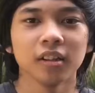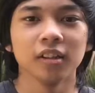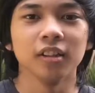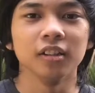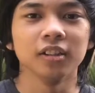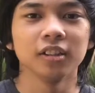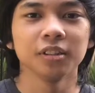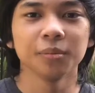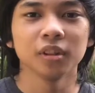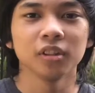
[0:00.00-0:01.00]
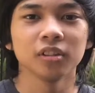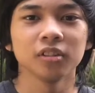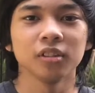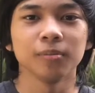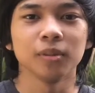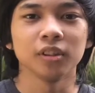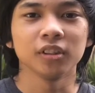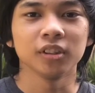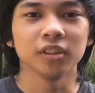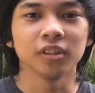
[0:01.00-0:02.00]
It is similar to the
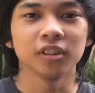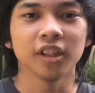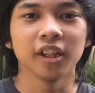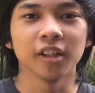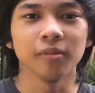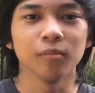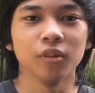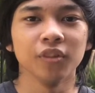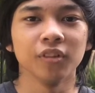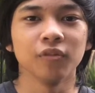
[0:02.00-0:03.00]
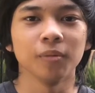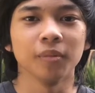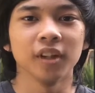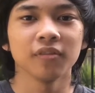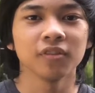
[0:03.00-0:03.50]
person's head moving from left